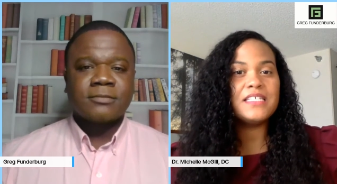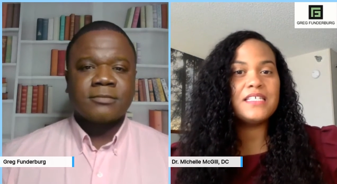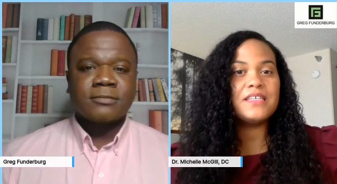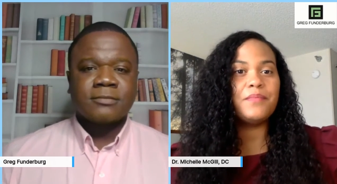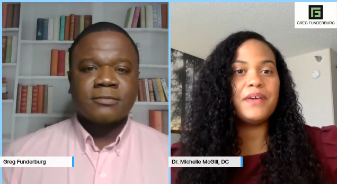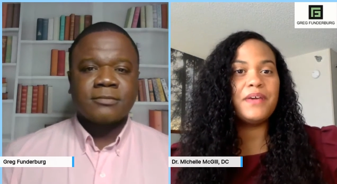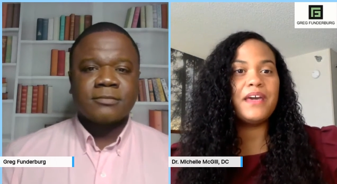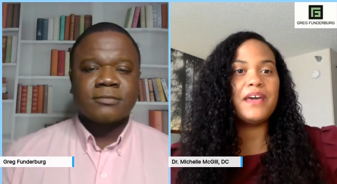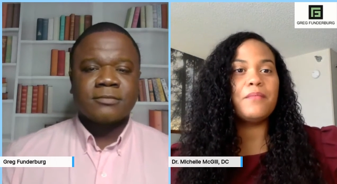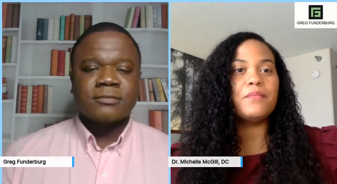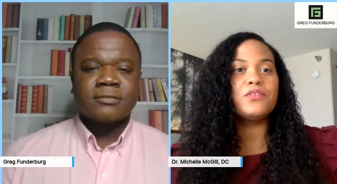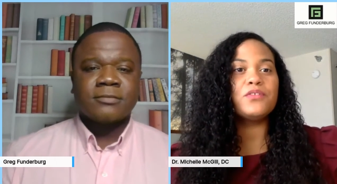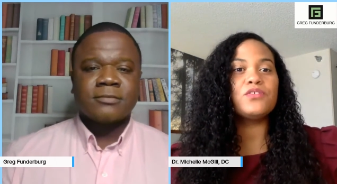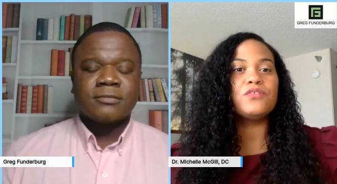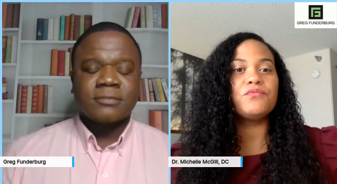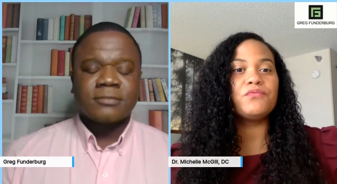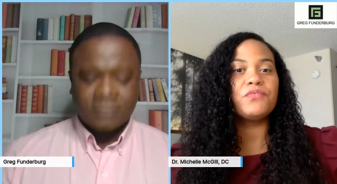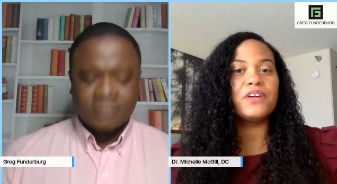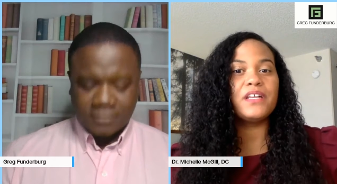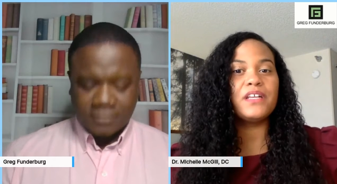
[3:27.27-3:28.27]
Speaker 1: to be able
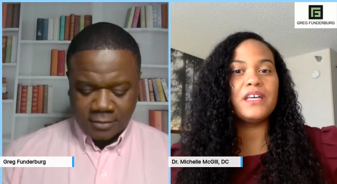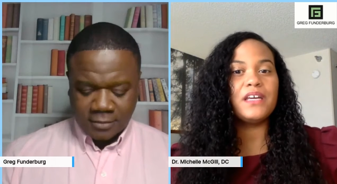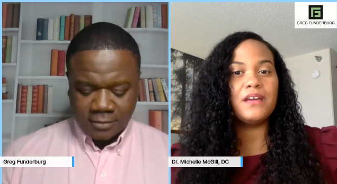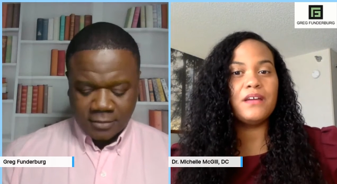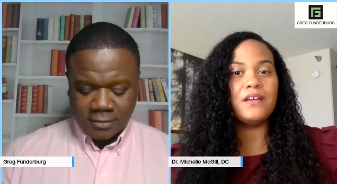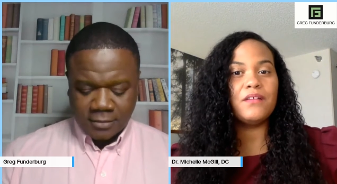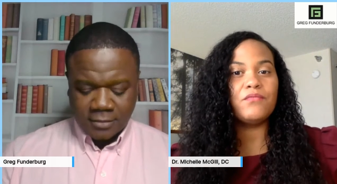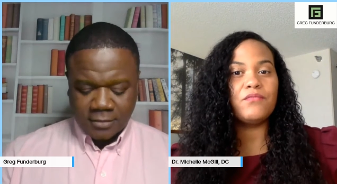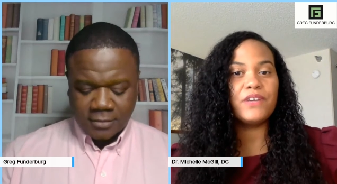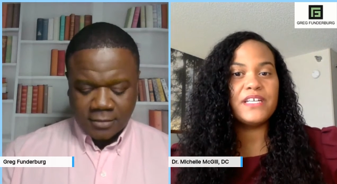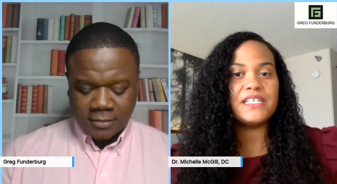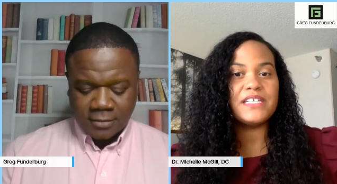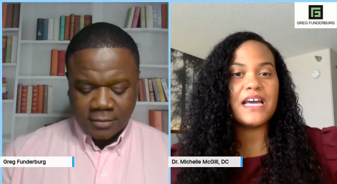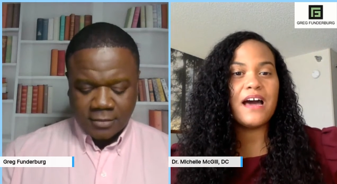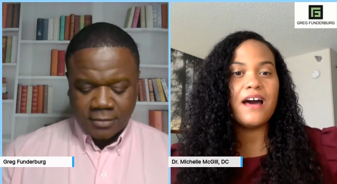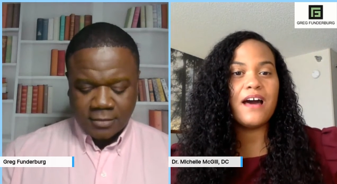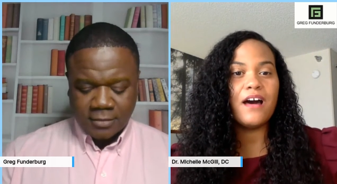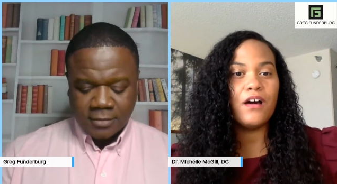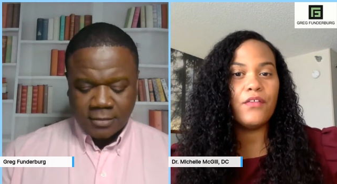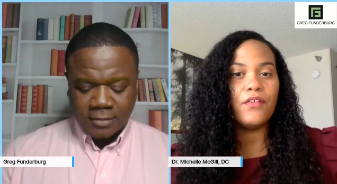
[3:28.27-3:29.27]
to really reach
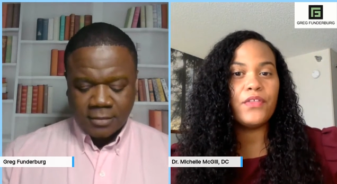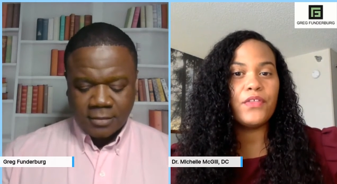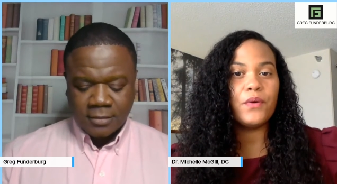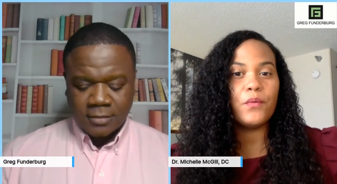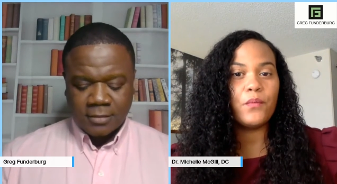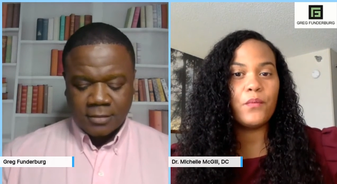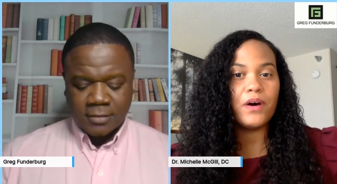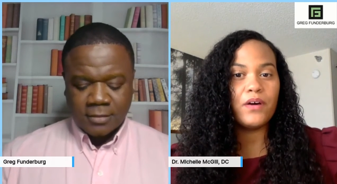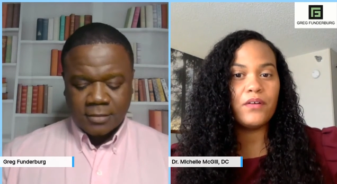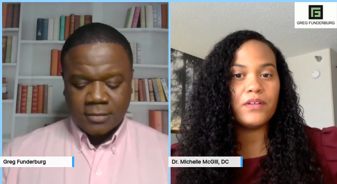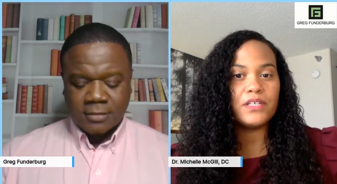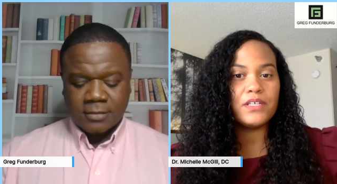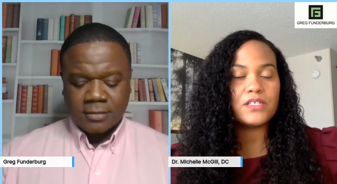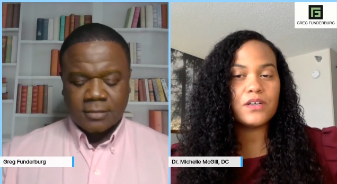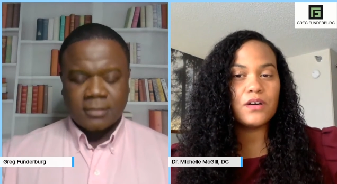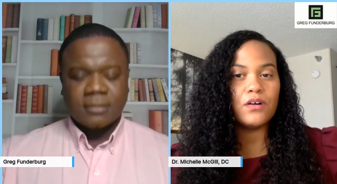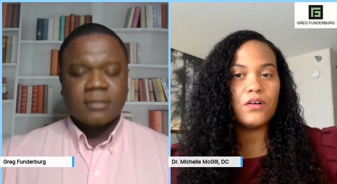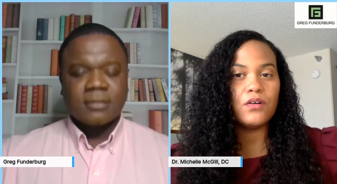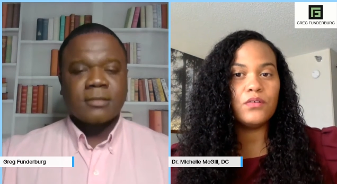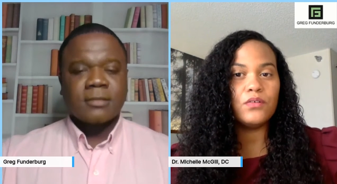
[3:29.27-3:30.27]
our health and wellness
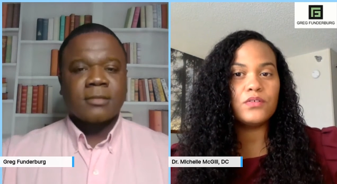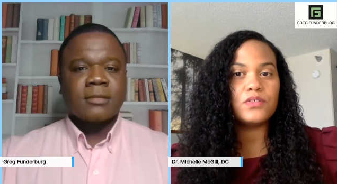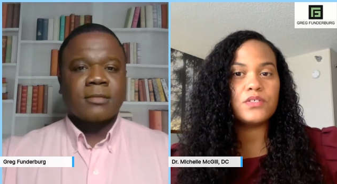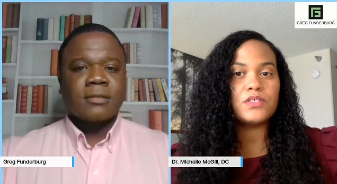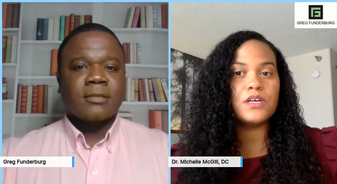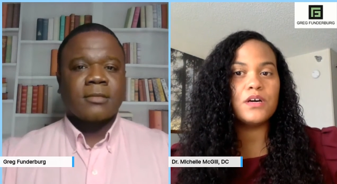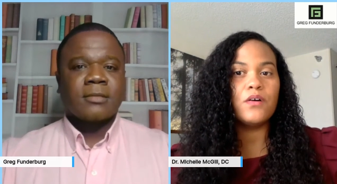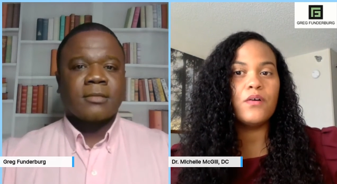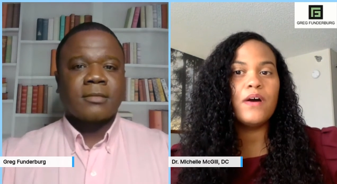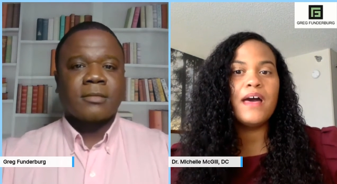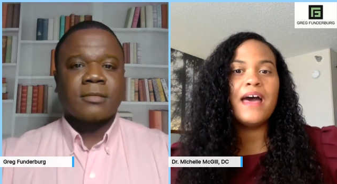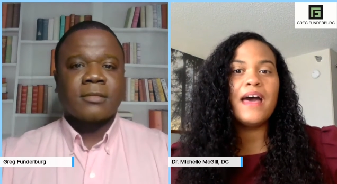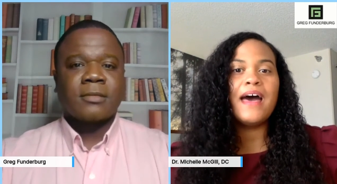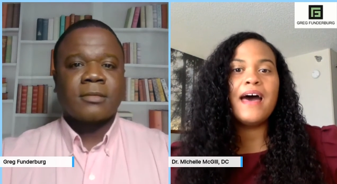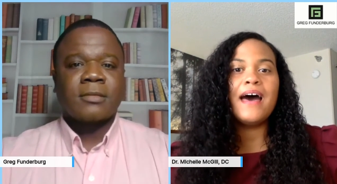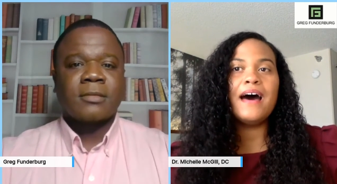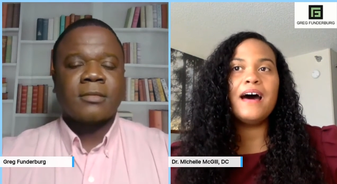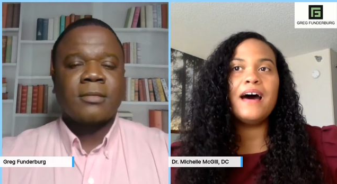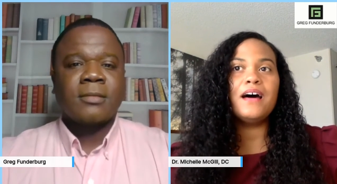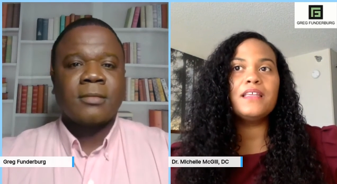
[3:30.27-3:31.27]
goals. So,
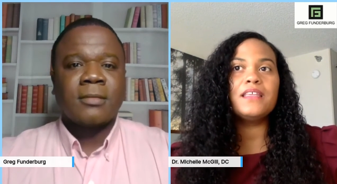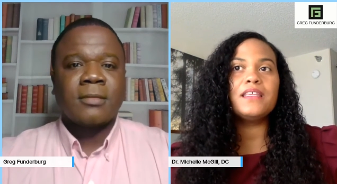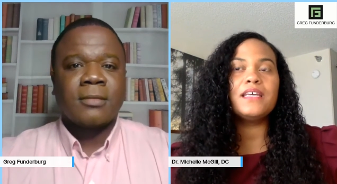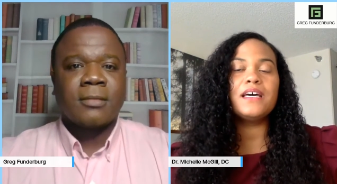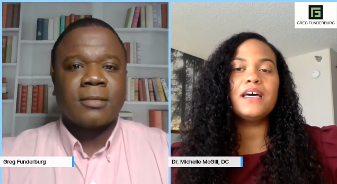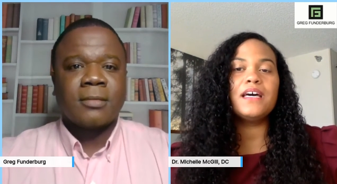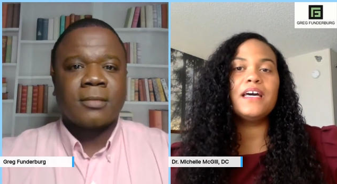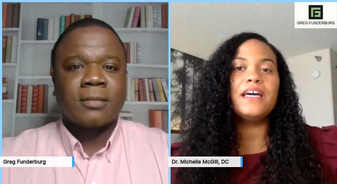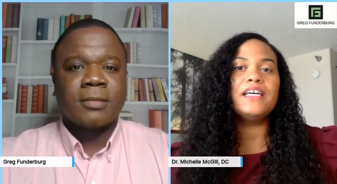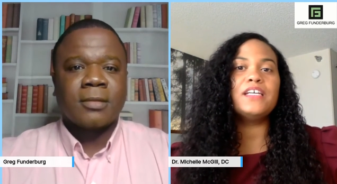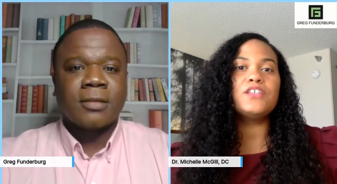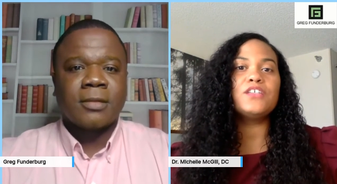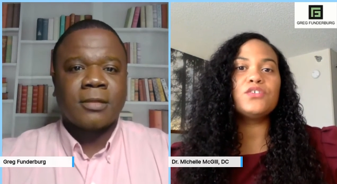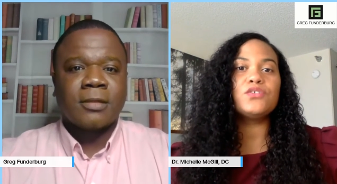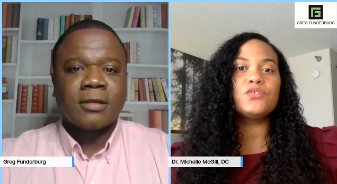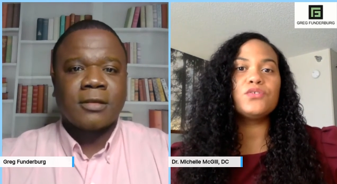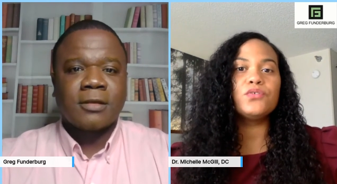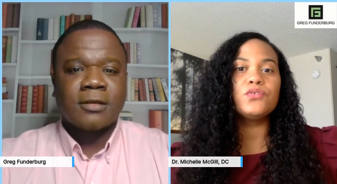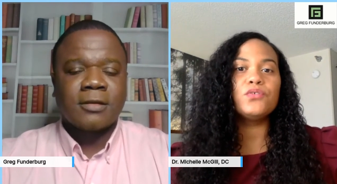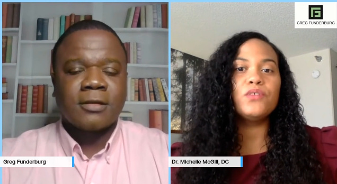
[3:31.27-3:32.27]
health is
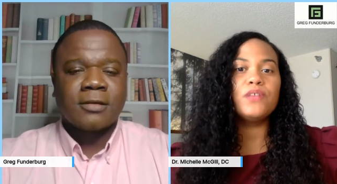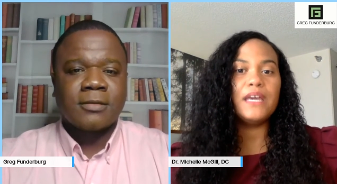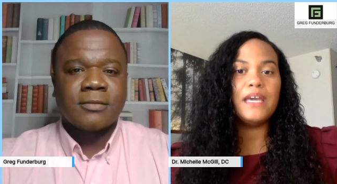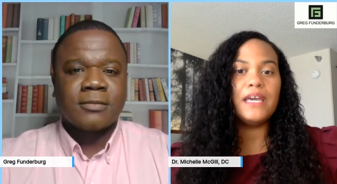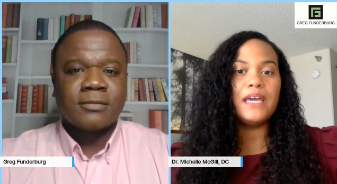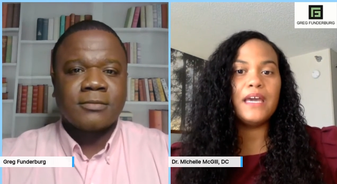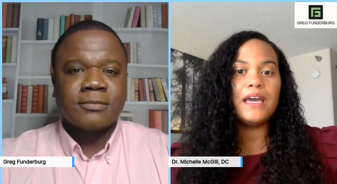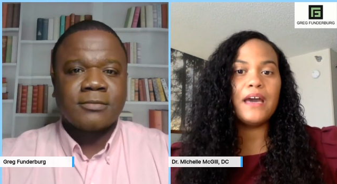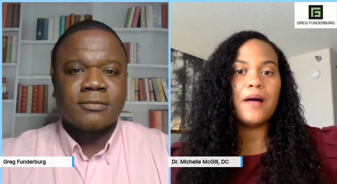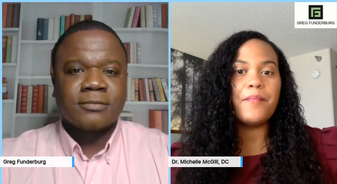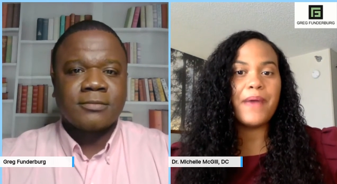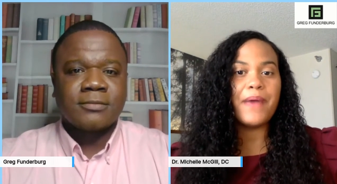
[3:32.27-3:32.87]
truly a